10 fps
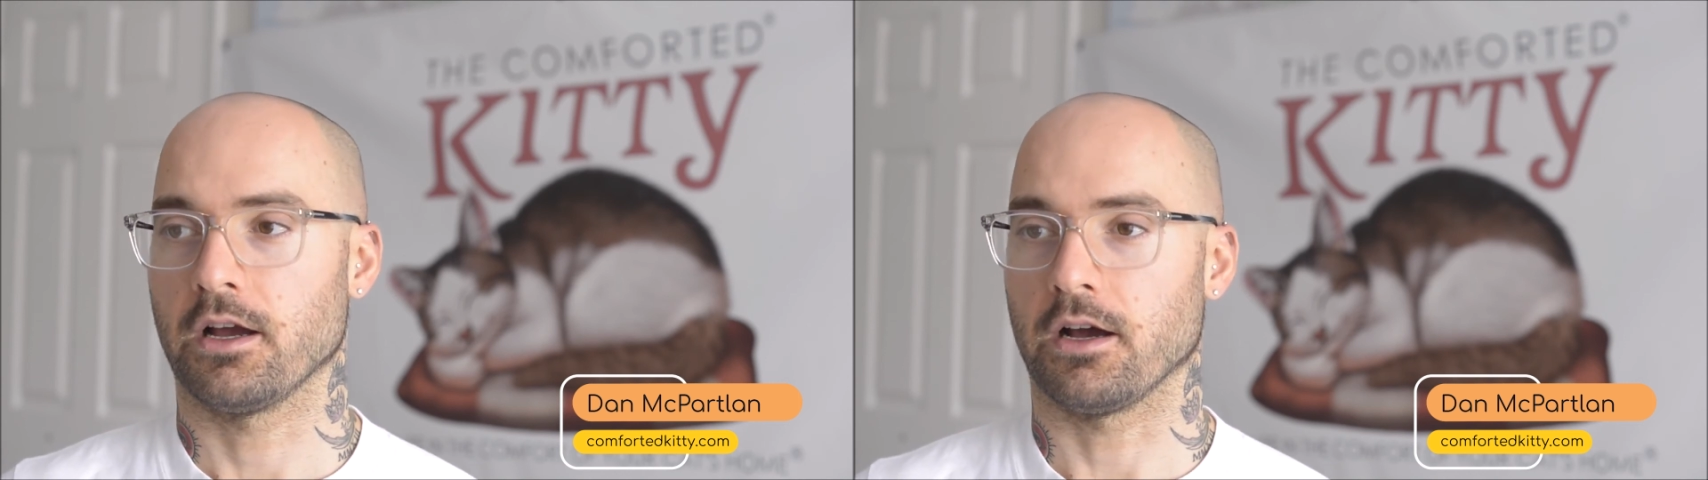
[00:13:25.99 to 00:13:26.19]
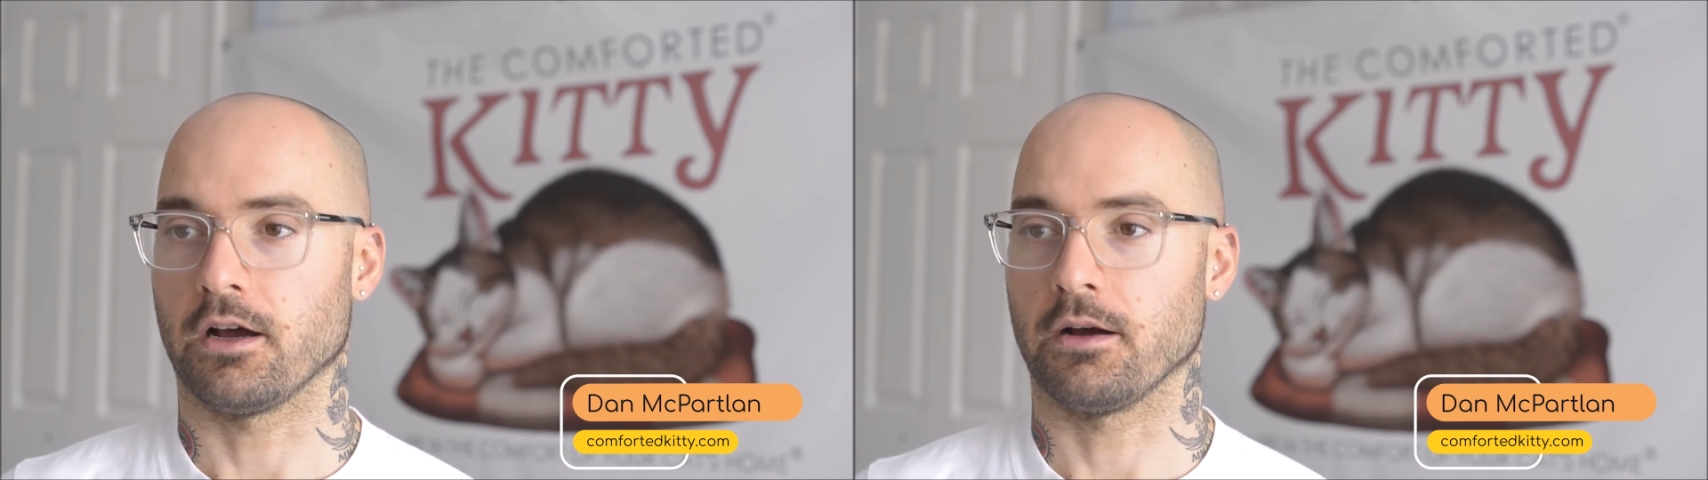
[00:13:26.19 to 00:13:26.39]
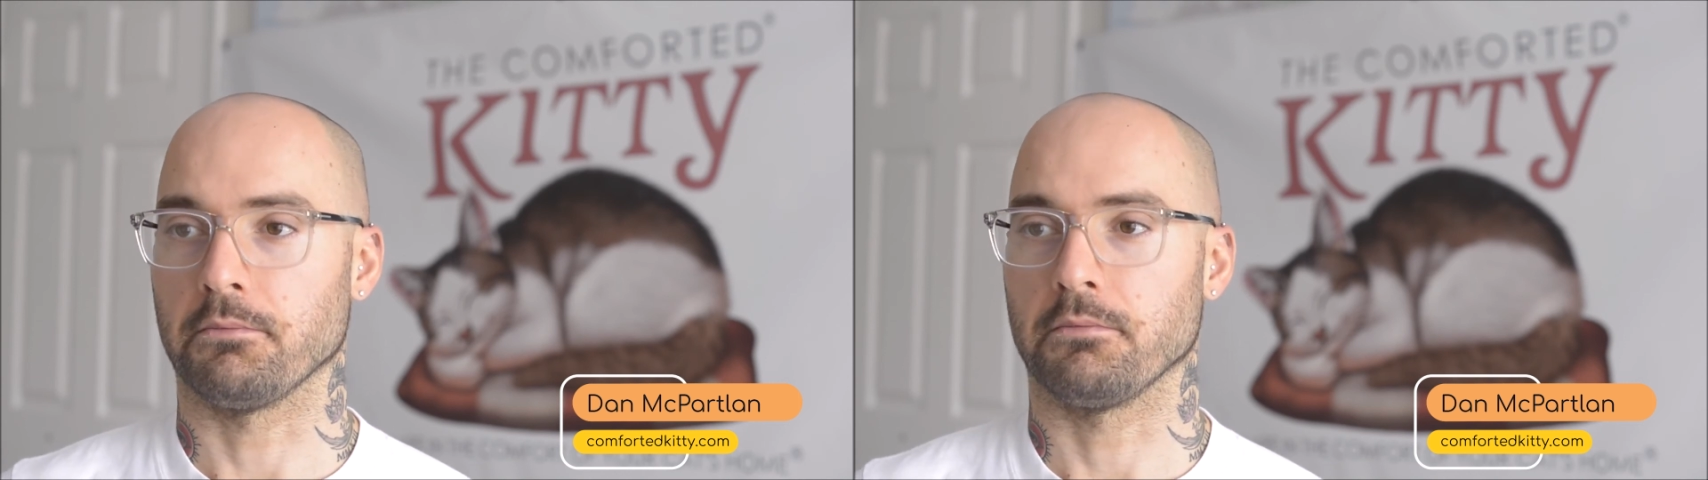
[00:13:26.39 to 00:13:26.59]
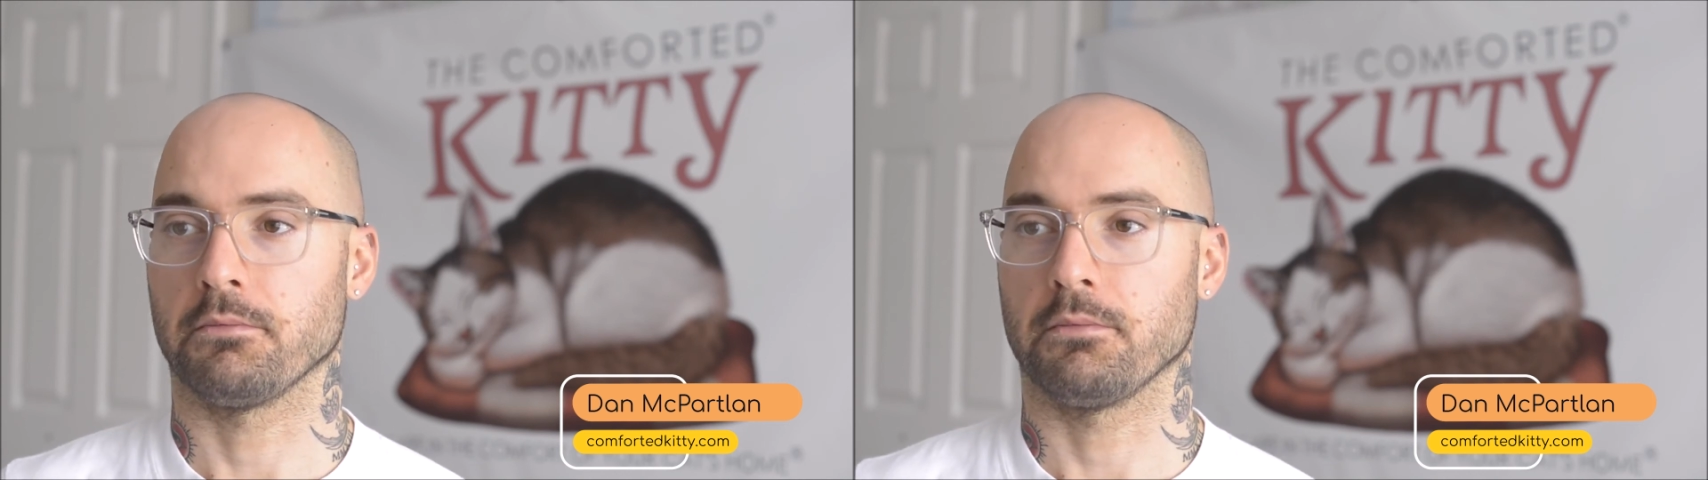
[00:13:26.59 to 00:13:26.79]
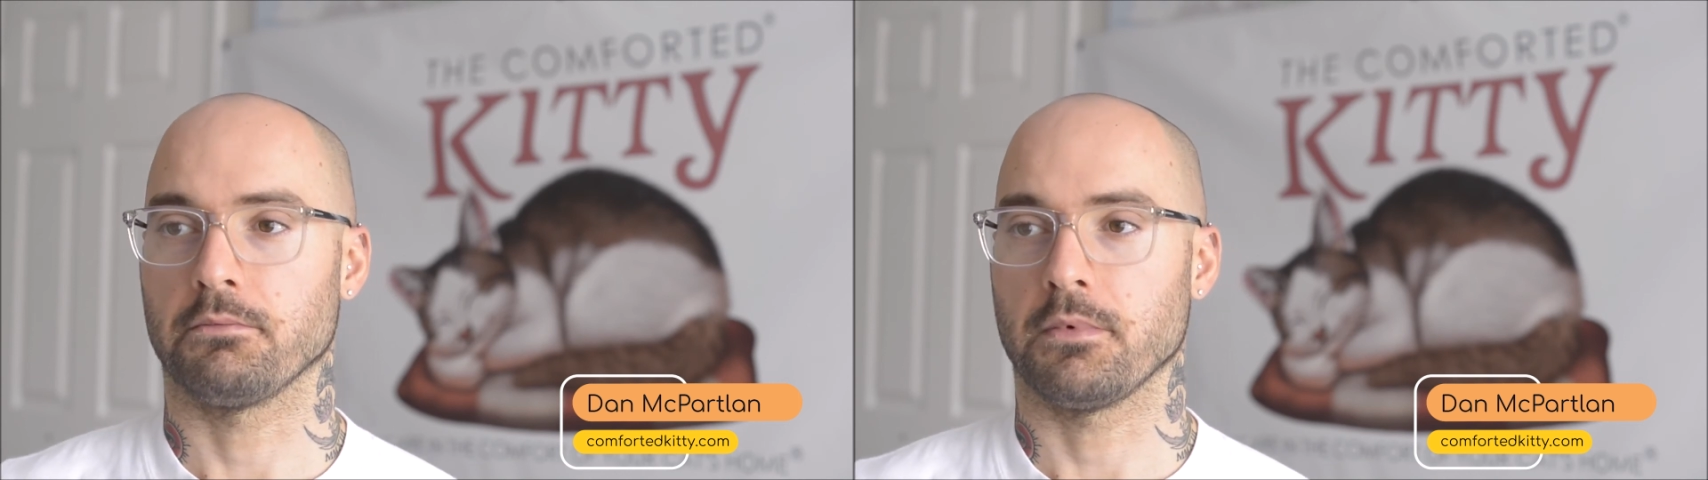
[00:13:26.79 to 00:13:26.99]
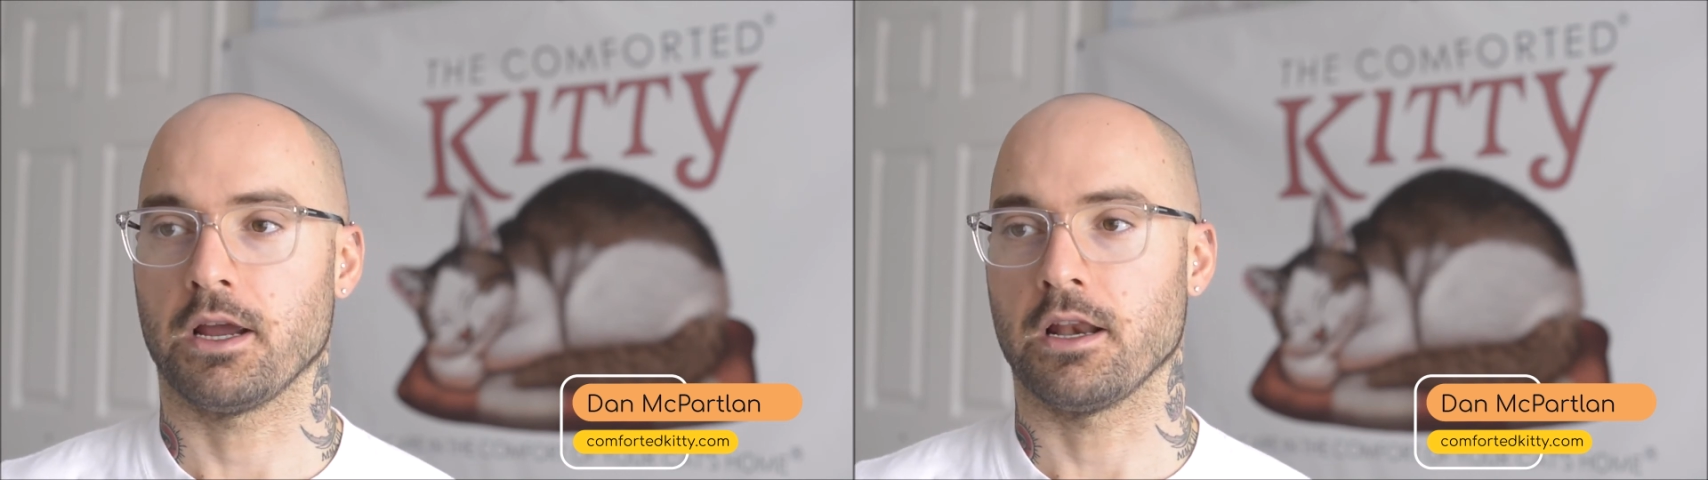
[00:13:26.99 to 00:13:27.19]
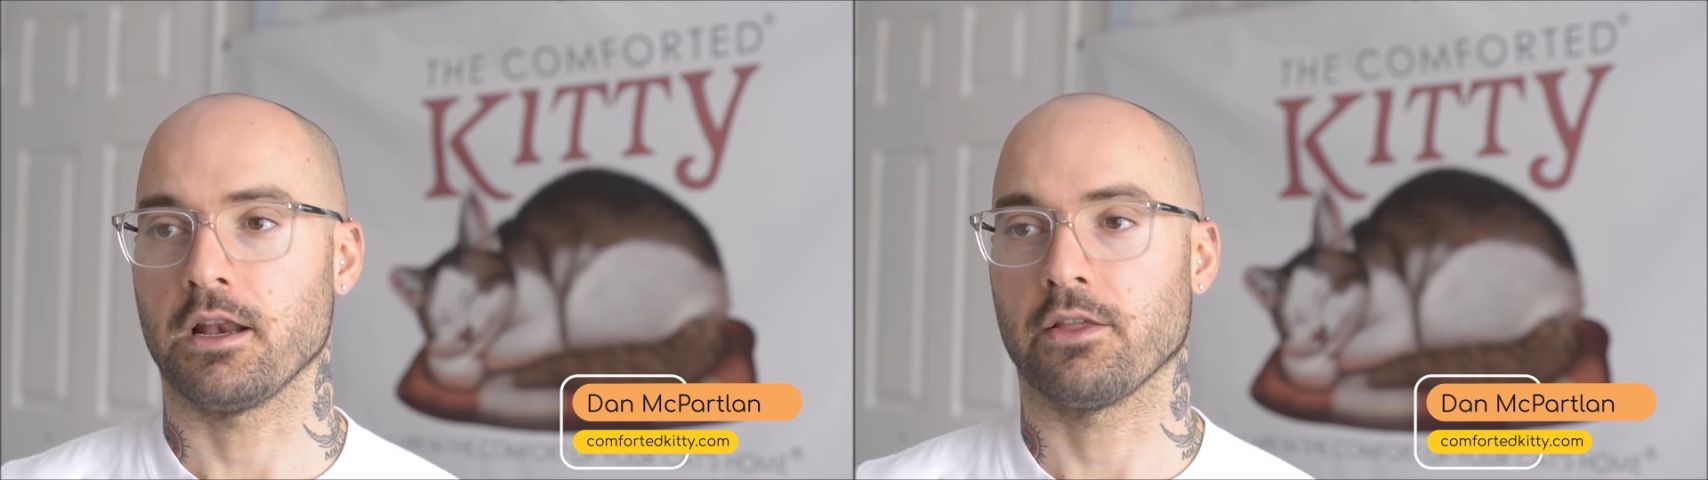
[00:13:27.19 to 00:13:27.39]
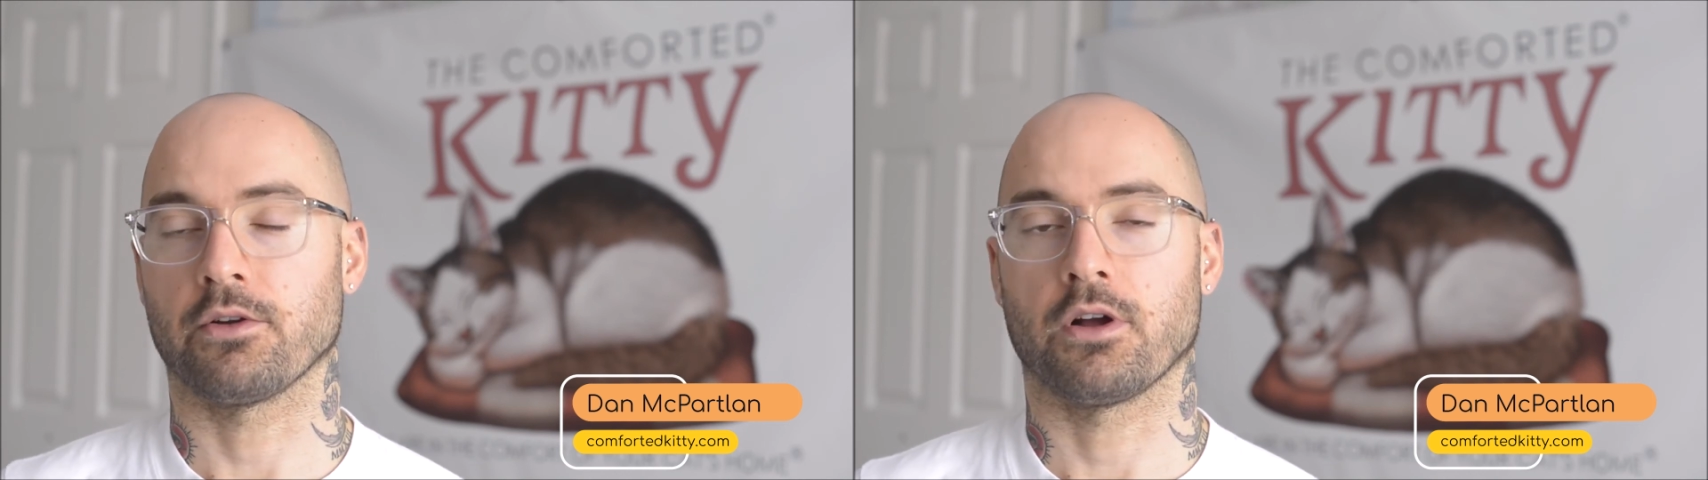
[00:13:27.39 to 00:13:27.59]
And
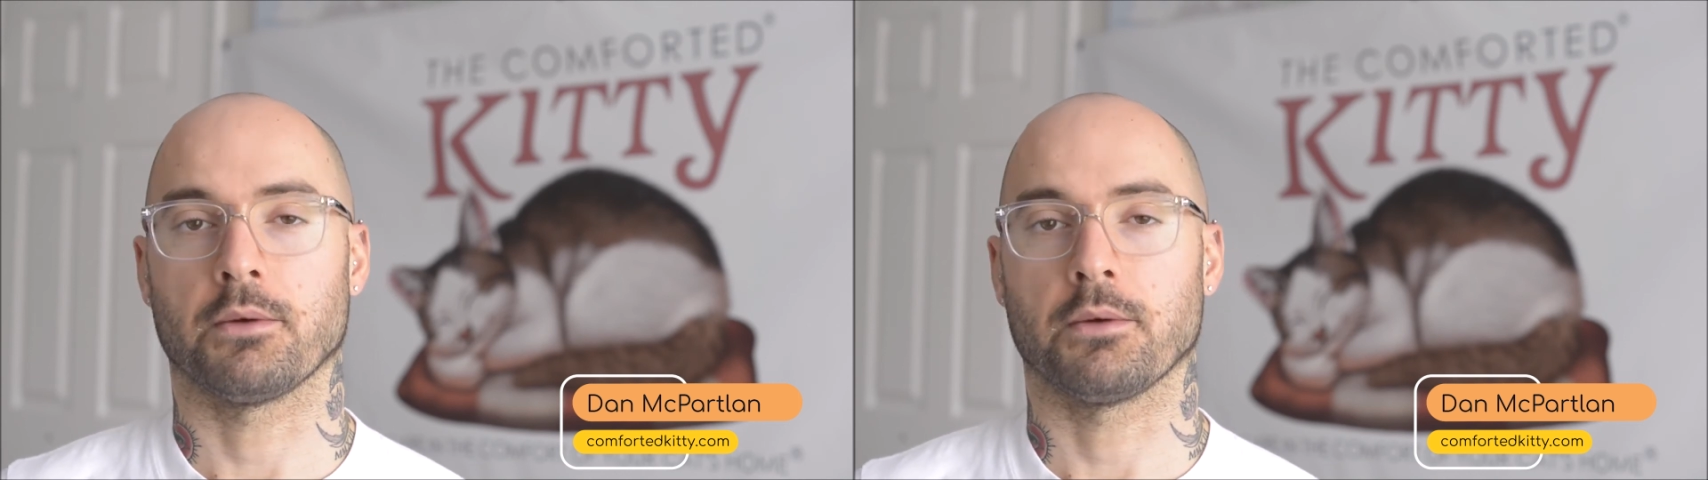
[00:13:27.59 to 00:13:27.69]
another